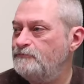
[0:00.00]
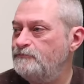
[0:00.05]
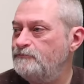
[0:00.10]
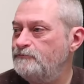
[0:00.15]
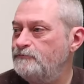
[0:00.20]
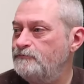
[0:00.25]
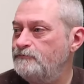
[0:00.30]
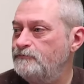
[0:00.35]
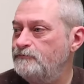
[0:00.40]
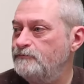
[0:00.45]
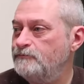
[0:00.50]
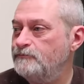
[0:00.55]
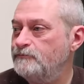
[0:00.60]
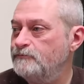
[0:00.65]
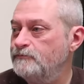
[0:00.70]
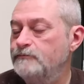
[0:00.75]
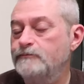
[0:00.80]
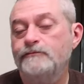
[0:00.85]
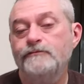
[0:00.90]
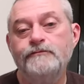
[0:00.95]

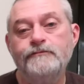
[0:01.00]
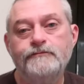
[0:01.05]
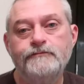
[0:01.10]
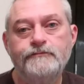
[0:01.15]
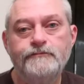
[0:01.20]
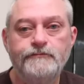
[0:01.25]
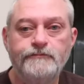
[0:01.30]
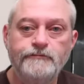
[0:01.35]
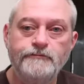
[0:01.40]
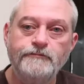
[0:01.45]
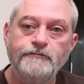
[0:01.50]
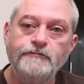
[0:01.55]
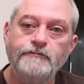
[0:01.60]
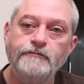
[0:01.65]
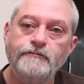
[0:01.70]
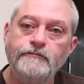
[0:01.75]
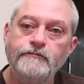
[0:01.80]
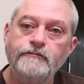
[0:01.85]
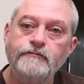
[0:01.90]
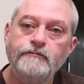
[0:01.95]

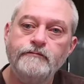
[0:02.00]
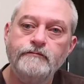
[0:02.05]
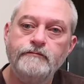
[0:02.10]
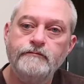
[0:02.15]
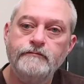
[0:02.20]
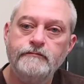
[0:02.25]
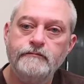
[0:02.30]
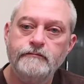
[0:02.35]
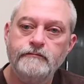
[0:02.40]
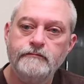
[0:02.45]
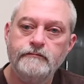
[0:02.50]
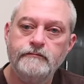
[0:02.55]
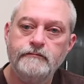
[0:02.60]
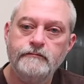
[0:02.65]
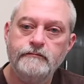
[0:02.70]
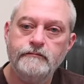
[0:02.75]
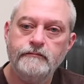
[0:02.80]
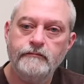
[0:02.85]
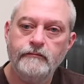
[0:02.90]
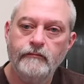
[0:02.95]

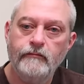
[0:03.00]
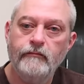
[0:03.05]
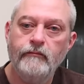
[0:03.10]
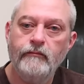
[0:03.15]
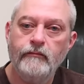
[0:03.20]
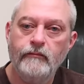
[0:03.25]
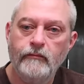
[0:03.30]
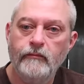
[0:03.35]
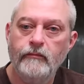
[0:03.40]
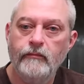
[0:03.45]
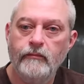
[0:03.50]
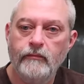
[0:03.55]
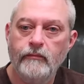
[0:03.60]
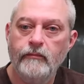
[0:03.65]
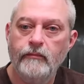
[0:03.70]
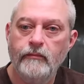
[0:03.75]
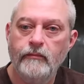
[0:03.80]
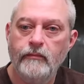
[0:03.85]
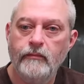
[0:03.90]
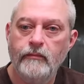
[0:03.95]

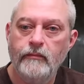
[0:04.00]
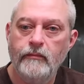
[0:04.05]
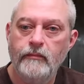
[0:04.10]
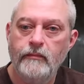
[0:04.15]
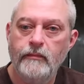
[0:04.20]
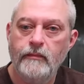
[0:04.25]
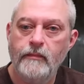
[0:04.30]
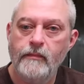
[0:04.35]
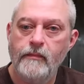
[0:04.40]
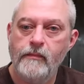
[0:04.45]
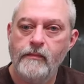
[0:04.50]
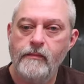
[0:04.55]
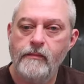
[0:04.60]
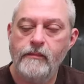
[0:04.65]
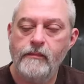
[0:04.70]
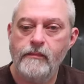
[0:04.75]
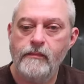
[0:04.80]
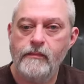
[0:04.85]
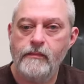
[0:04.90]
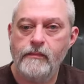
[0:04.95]

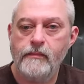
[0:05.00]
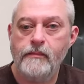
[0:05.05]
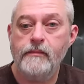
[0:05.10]
[no speech]